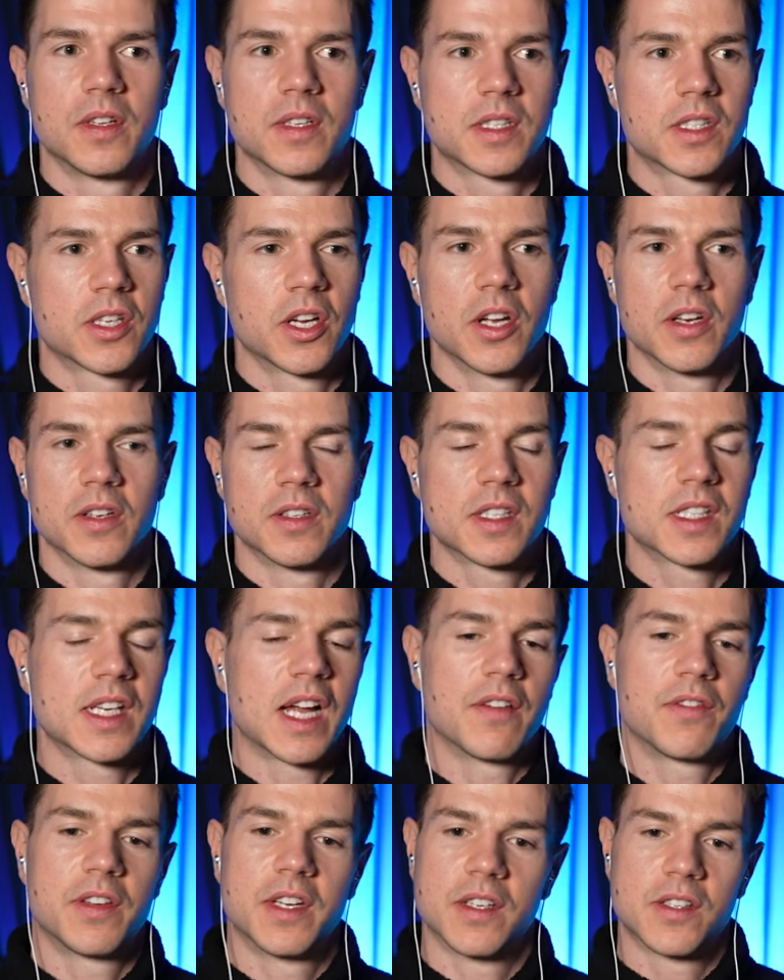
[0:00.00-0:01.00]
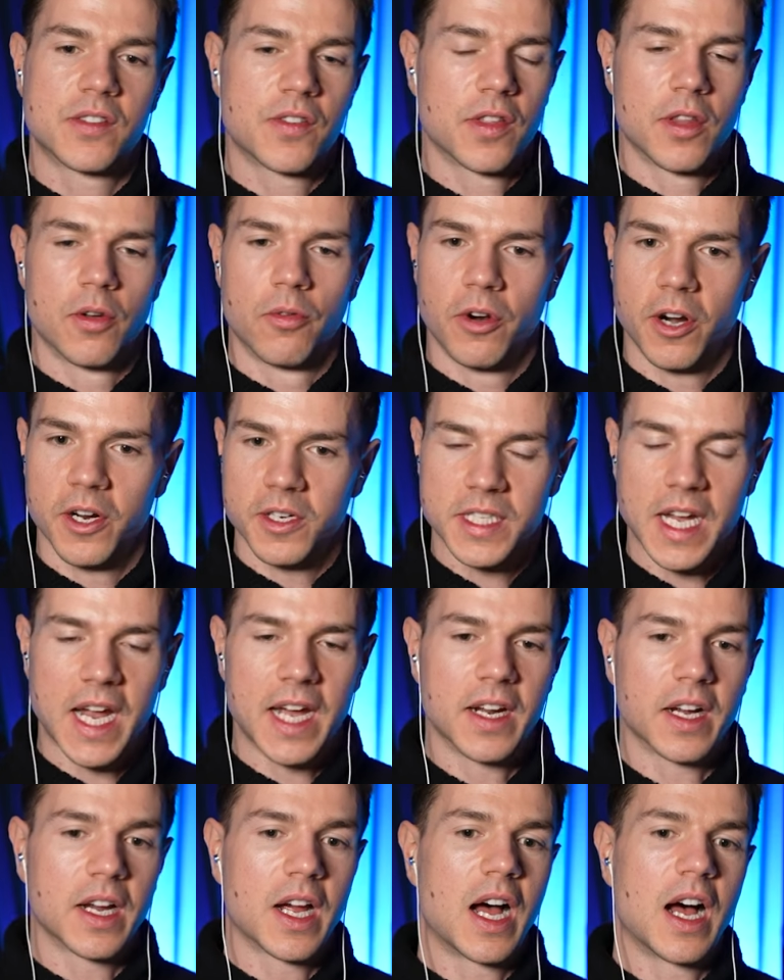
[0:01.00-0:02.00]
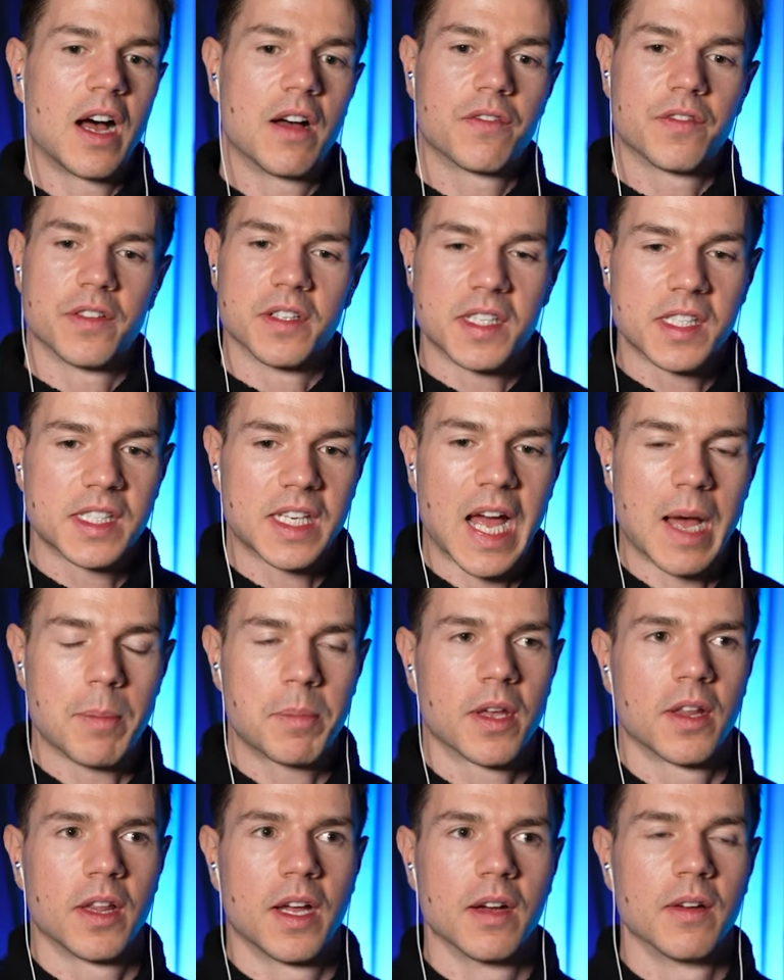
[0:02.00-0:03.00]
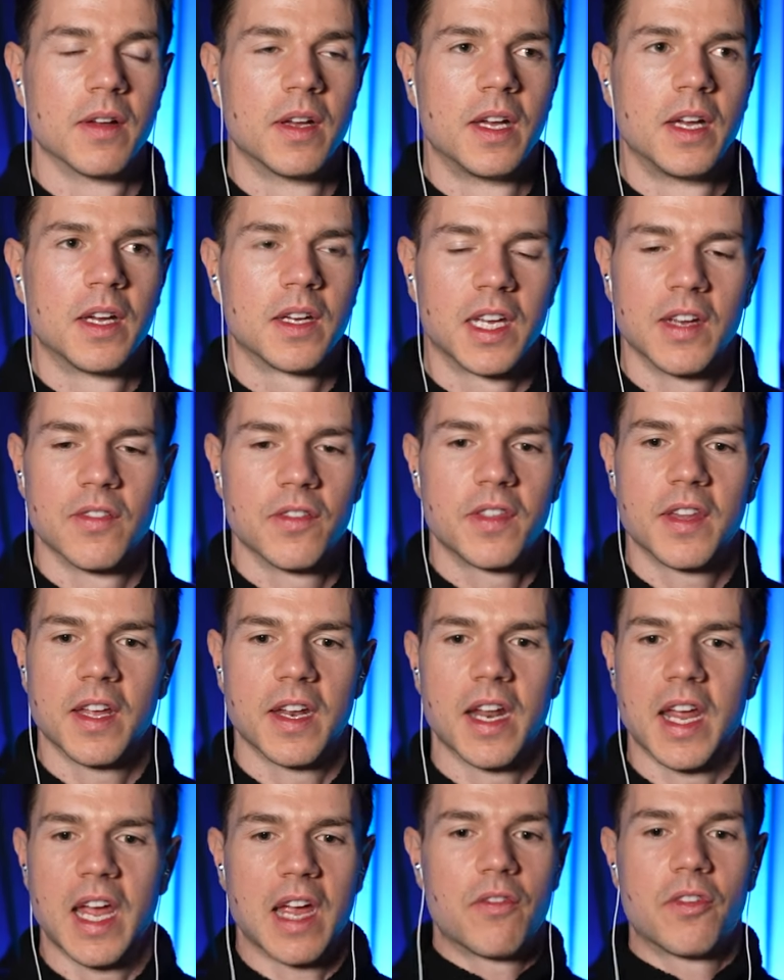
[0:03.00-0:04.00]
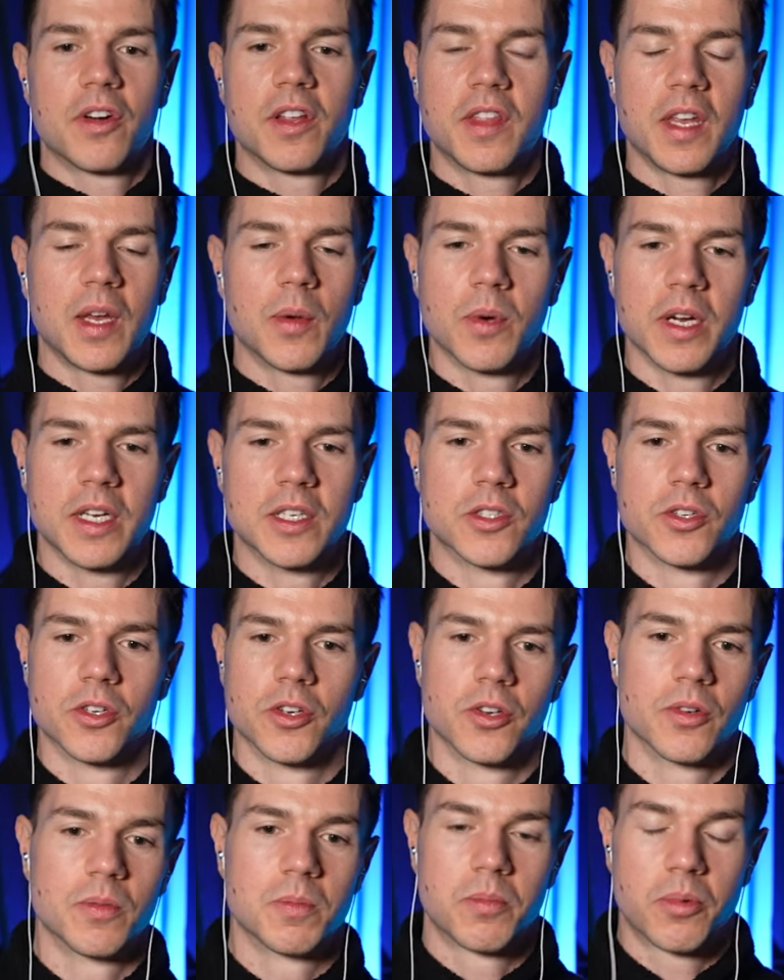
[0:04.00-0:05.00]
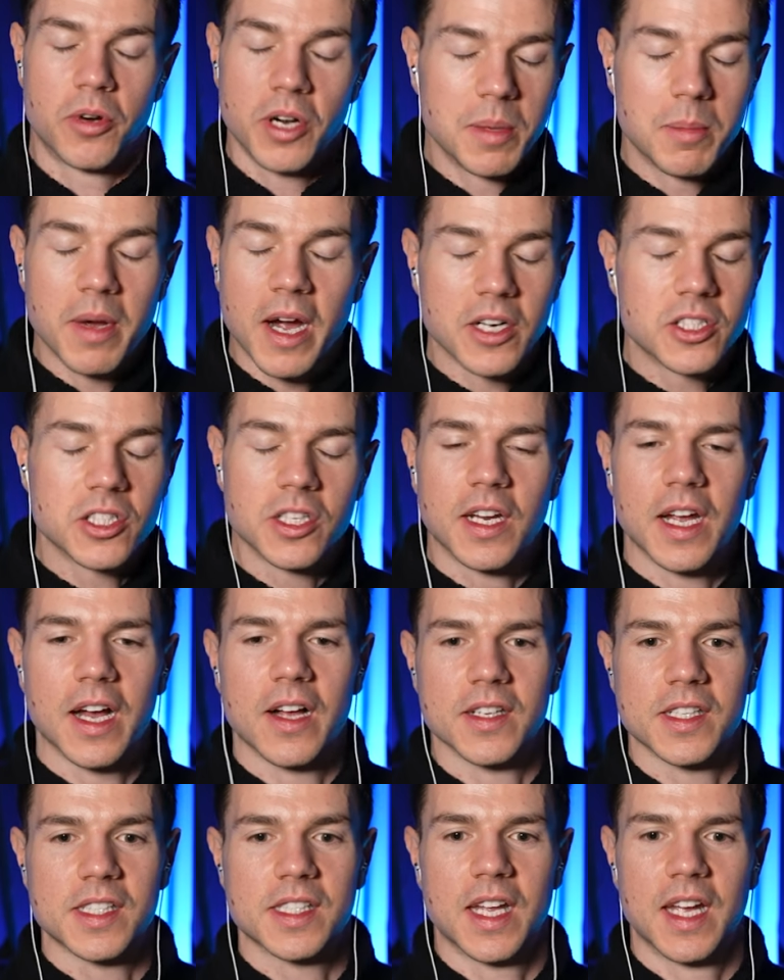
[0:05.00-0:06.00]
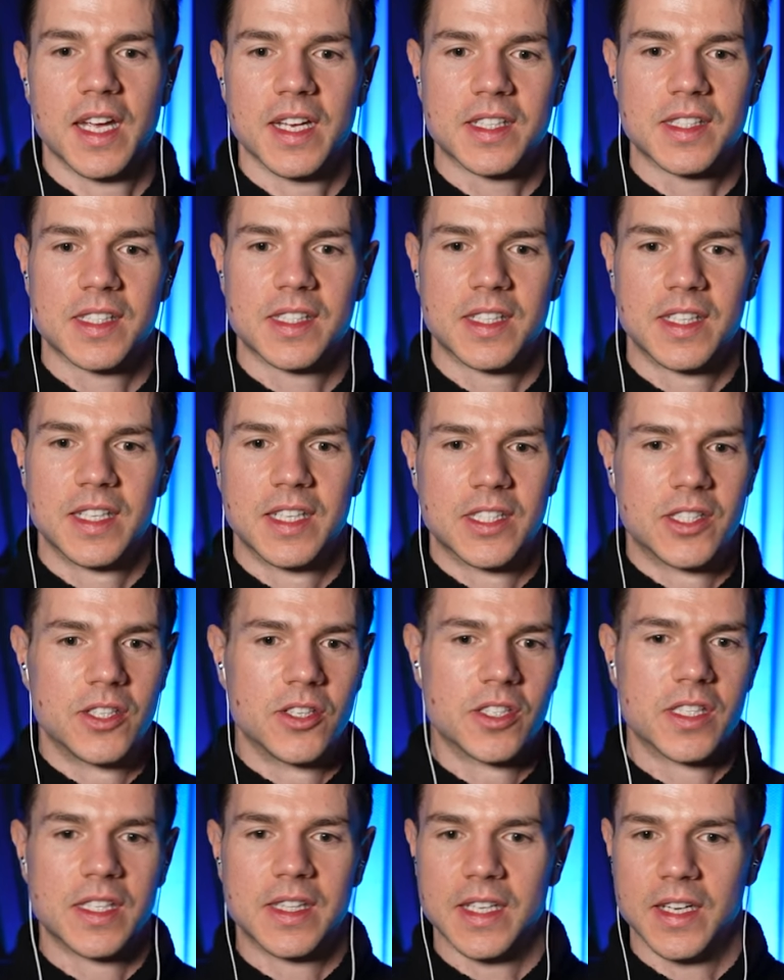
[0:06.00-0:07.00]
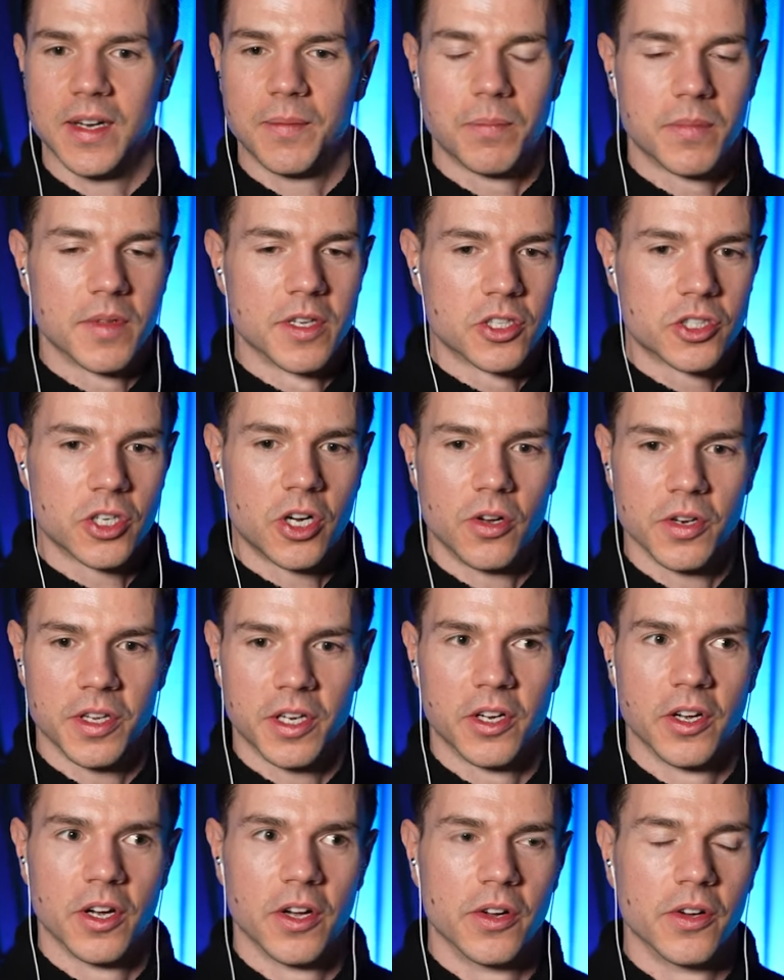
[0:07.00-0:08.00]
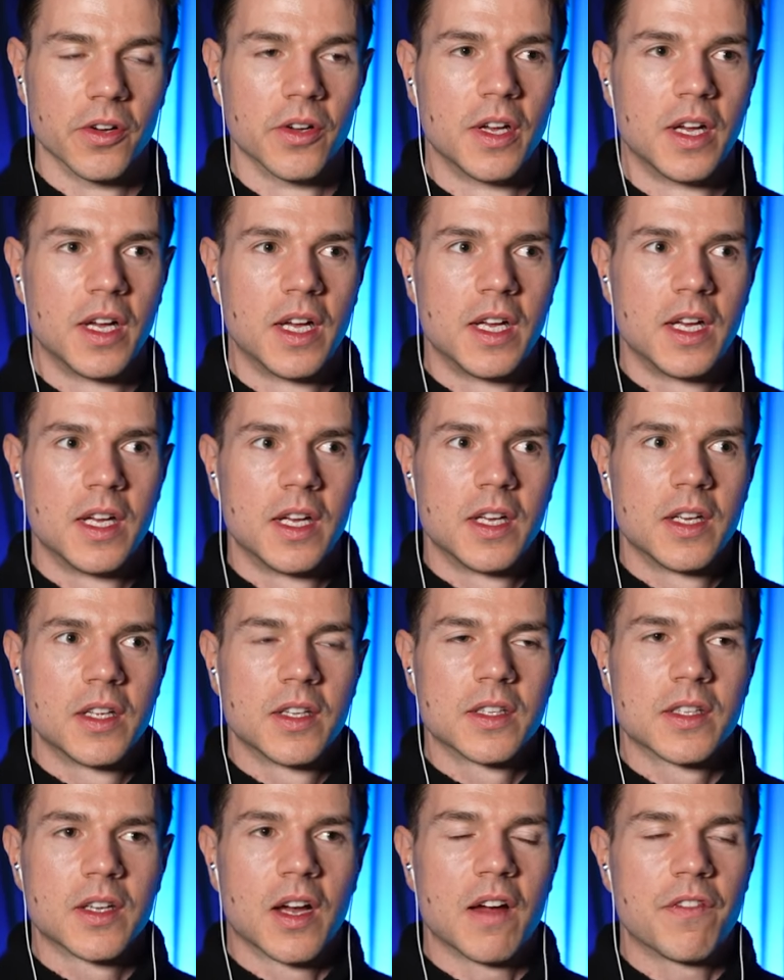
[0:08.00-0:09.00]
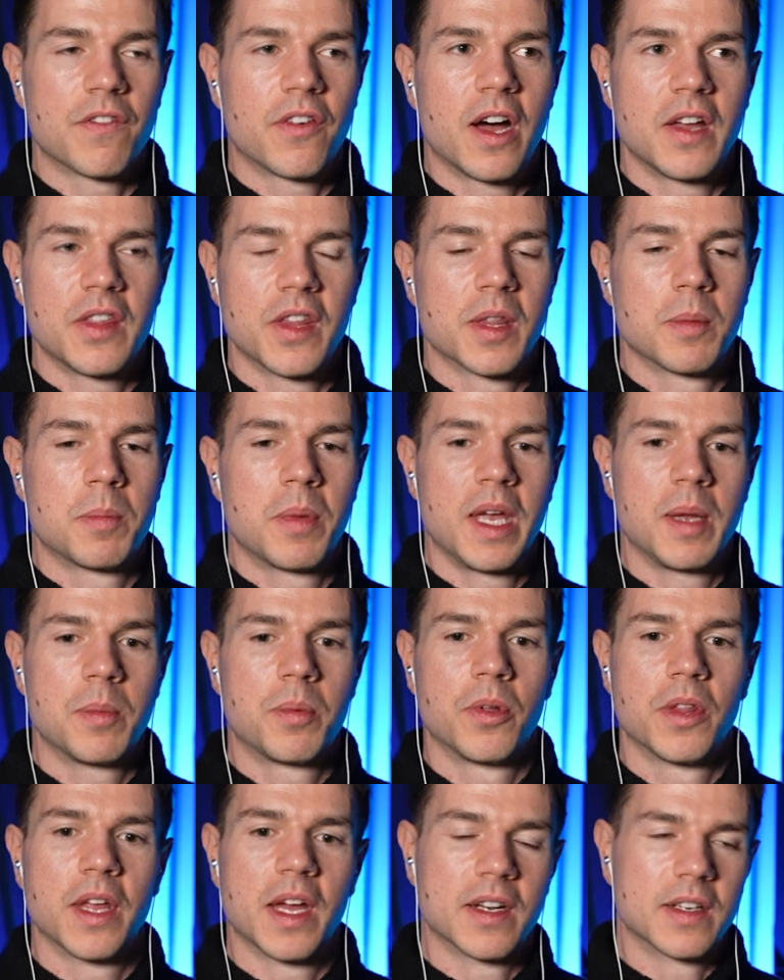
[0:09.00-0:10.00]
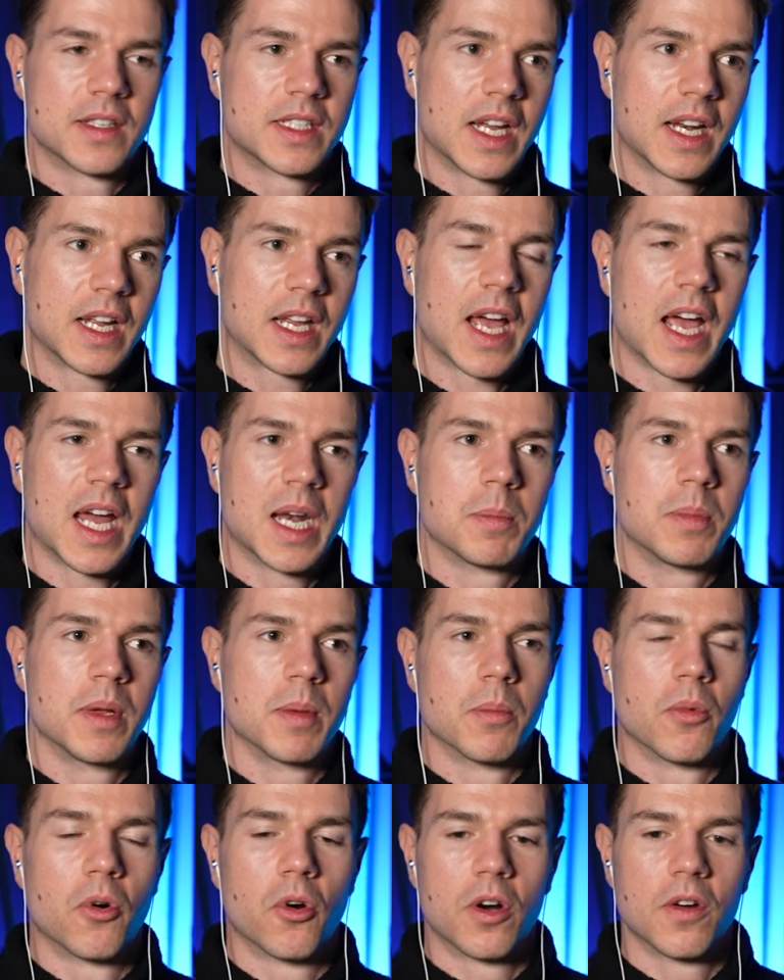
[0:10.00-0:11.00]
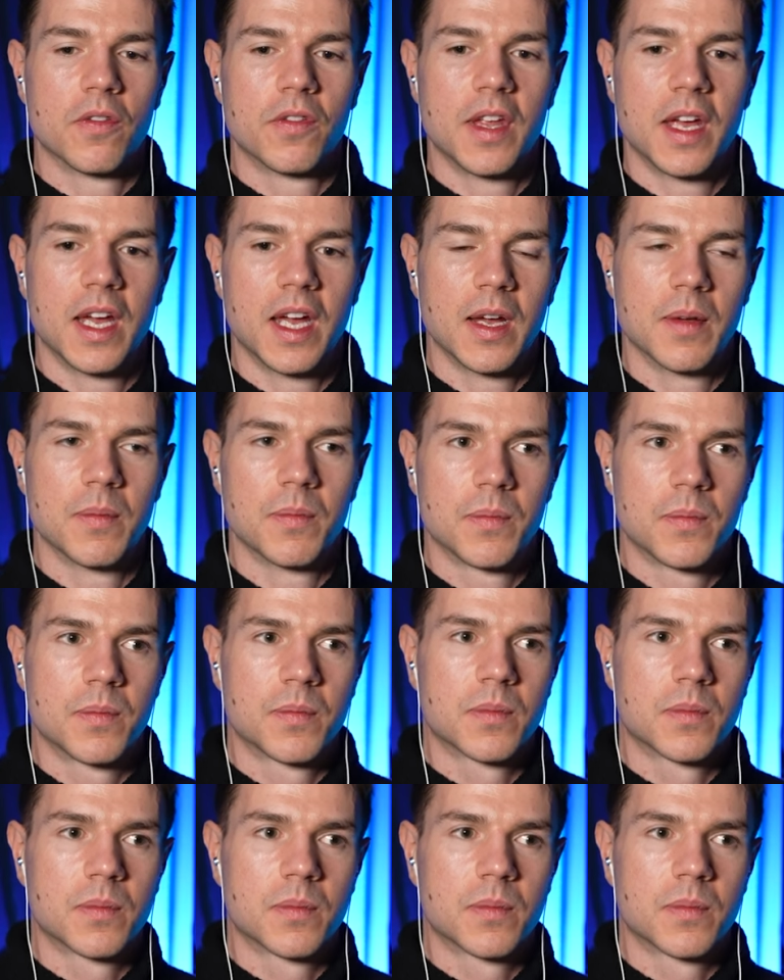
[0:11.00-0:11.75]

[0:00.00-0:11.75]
certain stuff is for the rotator cuff and scapula, given that everything we do pretty much in calisthenics is using the, the shoulder girdle. I find that the people that dedicate a bit more of their